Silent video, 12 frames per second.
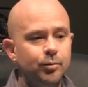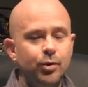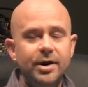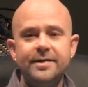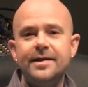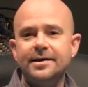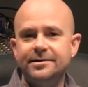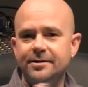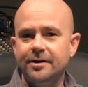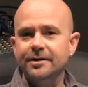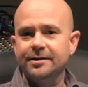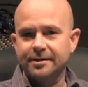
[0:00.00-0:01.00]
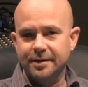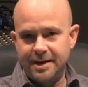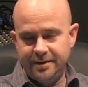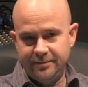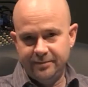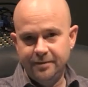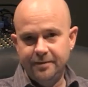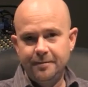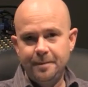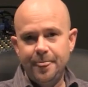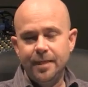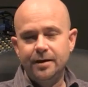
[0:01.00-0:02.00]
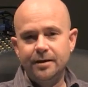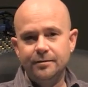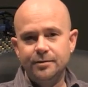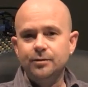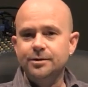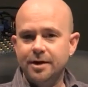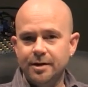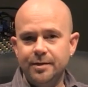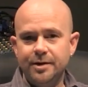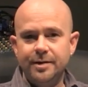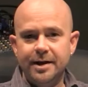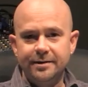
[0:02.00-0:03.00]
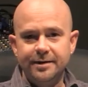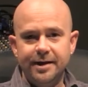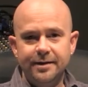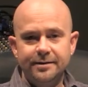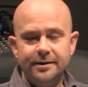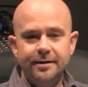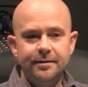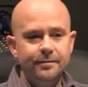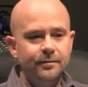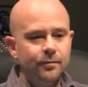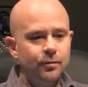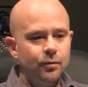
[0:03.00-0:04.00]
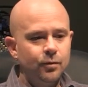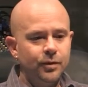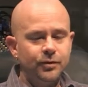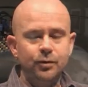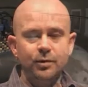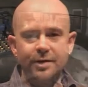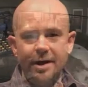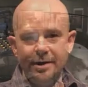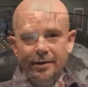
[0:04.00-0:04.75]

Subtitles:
bringing that song to life. So we'll talk a bit about that. The tools I